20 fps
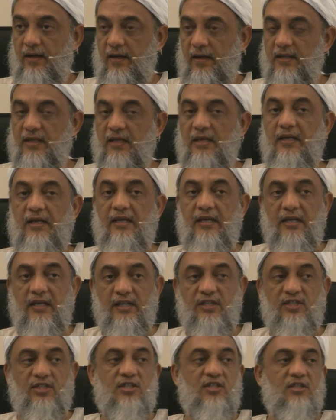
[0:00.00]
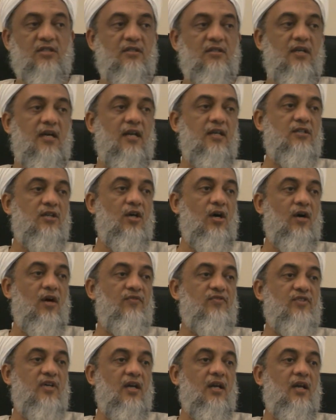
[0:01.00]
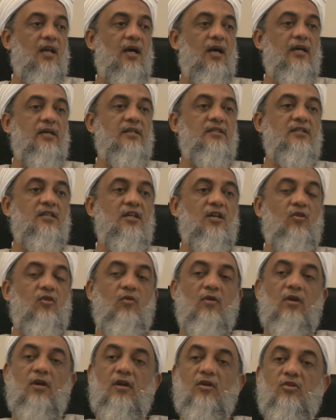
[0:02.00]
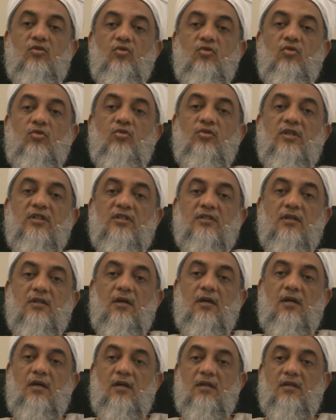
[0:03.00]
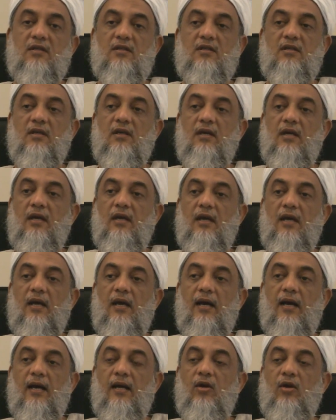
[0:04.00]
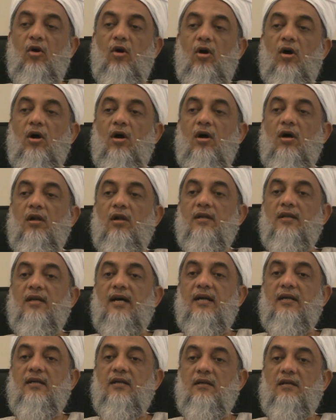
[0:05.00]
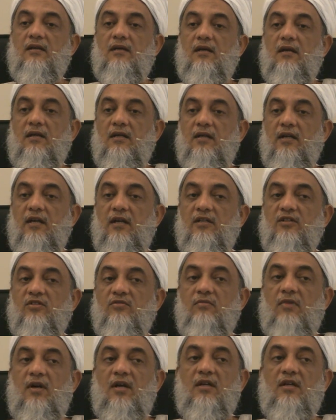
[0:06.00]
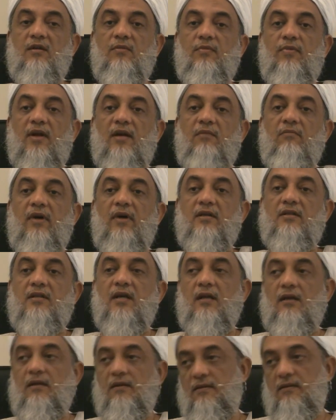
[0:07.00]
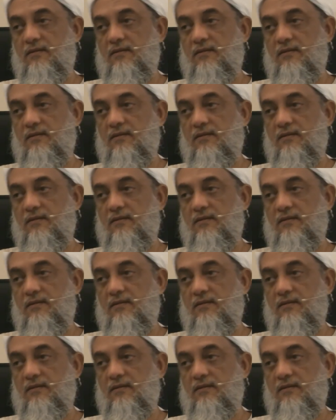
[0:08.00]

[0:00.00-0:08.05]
And the least daraja of Jannah is equal to this earth and all that it contains multiplied by 10.